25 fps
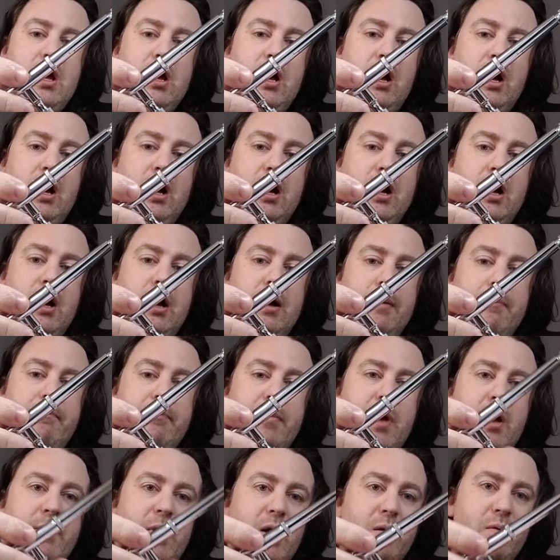
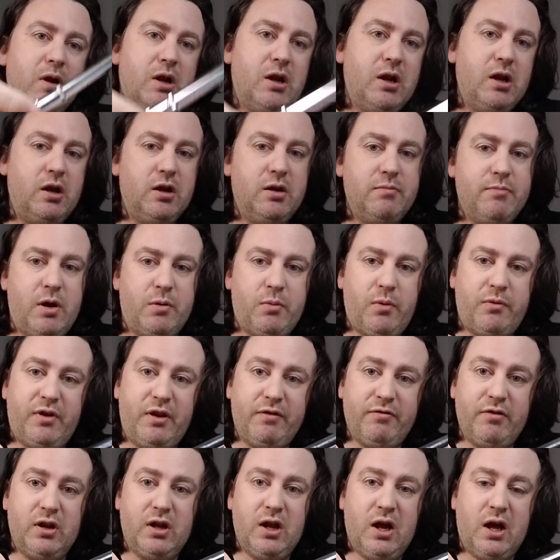I'm able to load them up with
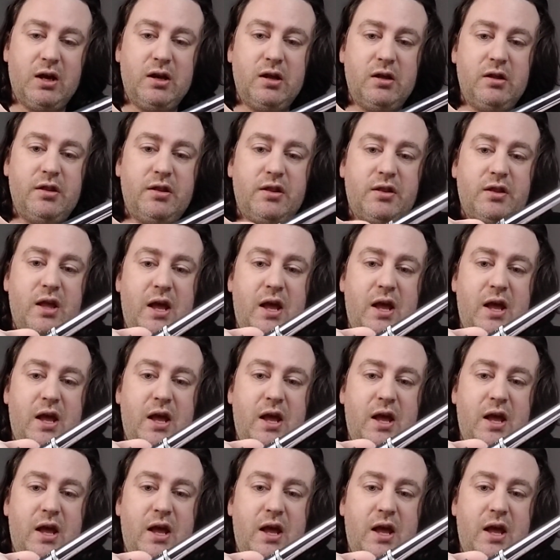different colours,